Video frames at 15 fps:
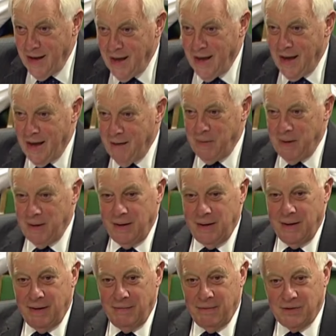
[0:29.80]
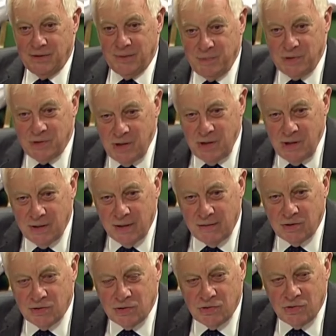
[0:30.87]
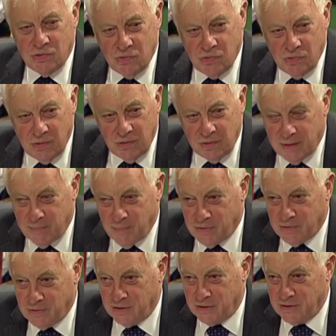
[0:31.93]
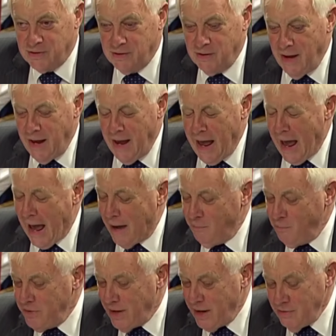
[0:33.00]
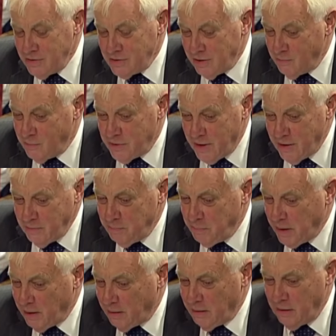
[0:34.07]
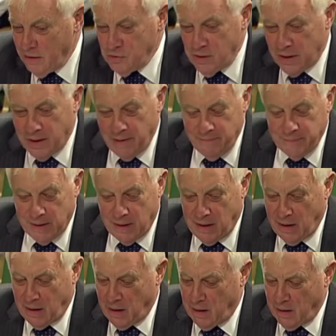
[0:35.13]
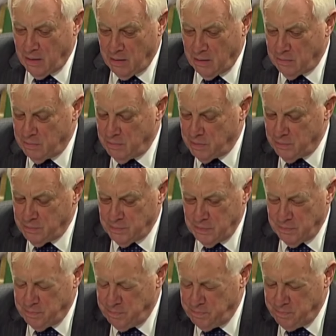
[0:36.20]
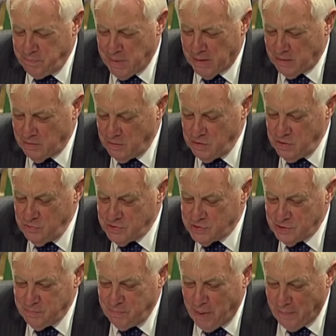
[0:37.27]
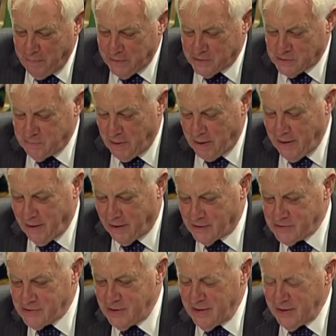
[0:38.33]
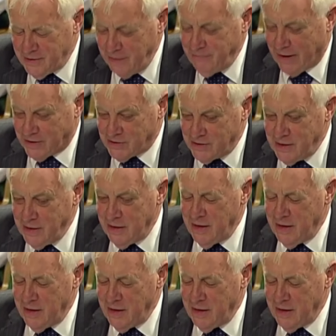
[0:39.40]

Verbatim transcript: Um, it's absurd. They're extraordinarily moderate and without without being um, uh, uh, used as puppets by us, they've actually